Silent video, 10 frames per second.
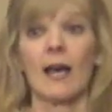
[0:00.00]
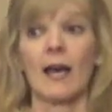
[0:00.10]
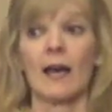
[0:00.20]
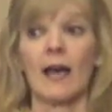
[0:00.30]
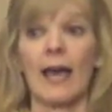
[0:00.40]

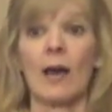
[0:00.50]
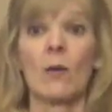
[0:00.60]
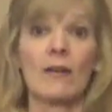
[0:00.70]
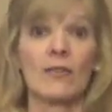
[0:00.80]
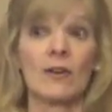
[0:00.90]

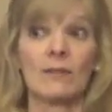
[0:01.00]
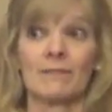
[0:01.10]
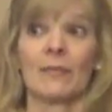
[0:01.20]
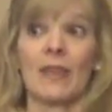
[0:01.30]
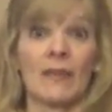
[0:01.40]

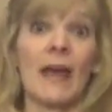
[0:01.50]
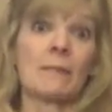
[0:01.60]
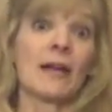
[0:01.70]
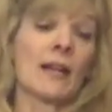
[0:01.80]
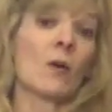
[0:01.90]
However,
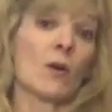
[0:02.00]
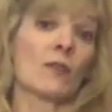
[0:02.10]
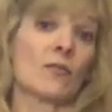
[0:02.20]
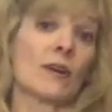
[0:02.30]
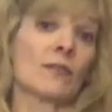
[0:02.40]
that might not
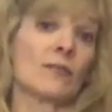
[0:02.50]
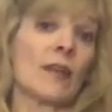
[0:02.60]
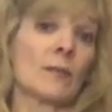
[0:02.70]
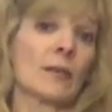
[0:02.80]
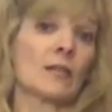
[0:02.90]
work for every
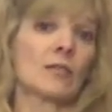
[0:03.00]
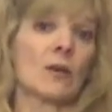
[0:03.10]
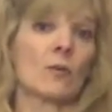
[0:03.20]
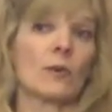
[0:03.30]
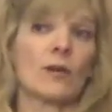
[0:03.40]
family,
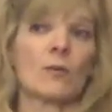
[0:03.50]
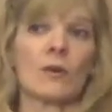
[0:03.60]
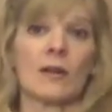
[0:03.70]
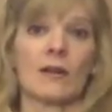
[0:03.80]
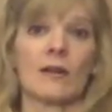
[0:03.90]
so we don't
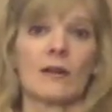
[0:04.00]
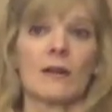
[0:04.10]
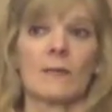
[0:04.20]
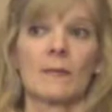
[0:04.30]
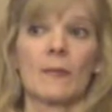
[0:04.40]
want
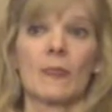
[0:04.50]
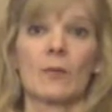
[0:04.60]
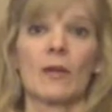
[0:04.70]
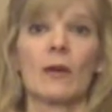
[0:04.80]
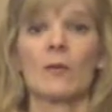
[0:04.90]

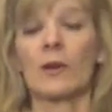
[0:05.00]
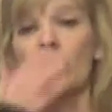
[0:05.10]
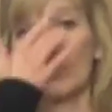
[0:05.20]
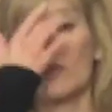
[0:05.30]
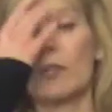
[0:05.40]

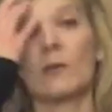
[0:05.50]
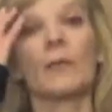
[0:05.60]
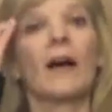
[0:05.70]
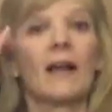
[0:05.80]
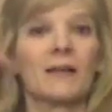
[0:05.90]
to burden you
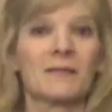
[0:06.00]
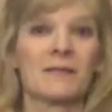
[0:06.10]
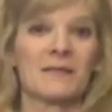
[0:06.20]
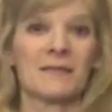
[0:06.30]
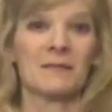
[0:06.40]
by
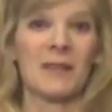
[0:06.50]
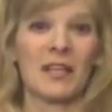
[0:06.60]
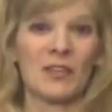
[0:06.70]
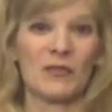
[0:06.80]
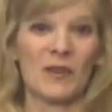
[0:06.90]

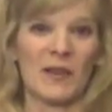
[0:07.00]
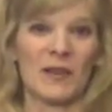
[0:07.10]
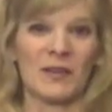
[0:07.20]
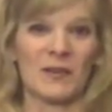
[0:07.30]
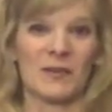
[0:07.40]
making you feel
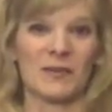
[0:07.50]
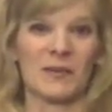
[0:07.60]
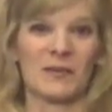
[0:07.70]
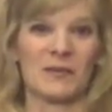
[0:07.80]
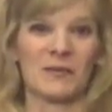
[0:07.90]
like
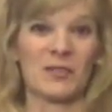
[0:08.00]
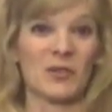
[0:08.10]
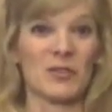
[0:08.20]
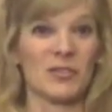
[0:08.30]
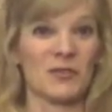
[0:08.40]

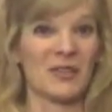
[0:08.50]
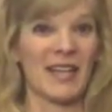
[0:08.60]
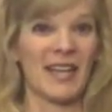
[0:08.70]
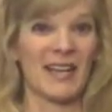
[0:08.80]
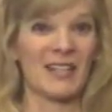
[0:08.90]
certain children
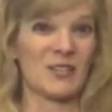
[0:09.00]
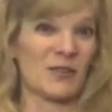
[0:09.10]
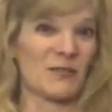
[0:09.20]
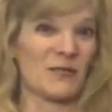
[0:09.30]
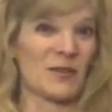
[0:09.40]
can't eat
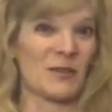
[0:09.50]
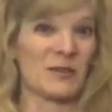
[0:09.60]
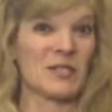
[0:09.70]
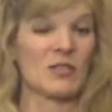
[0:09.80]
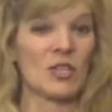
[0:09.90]
certain
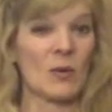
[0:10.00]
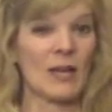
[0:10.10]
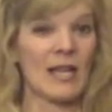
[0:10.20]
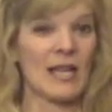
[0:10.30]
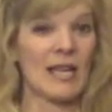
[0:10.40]
foods.
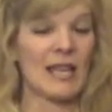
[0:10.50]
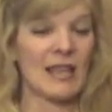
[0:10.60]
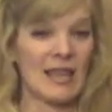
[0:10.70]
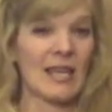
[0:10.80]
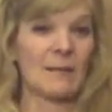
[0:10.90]
So
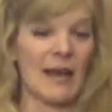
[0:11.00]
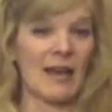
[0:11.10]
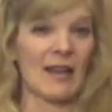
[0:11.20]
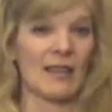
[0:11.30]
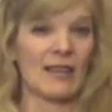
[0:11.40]
think
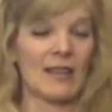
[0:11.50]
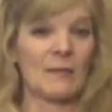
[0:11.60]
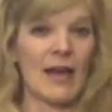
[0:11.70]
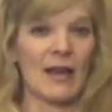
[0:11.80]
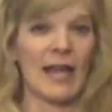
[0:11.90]
about it. Think
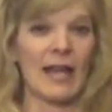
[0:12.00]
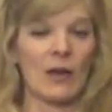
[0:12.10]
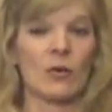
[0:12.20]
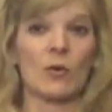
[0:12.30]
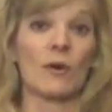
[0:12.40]
about
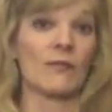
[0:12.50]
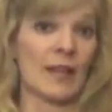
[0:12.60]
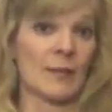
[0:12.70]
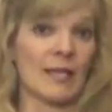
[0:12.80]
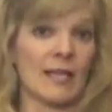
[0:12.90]
how your
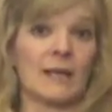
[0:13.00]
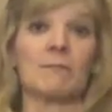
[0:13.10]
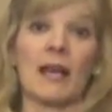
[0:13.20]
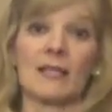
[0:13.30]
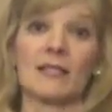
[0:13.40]
family
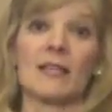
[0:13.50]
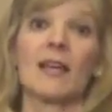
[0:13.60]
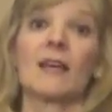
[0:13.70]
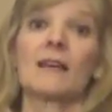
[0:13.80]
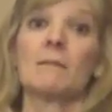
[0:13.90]
can best
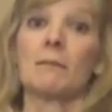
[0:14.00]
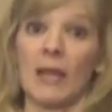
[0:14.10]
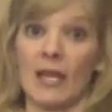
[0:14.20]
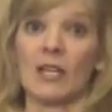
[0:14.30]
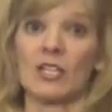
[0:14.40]

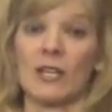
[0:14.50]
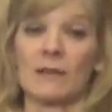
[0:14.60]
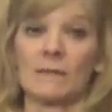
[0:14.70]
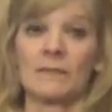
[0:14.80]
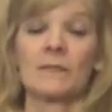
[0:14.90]
manage it.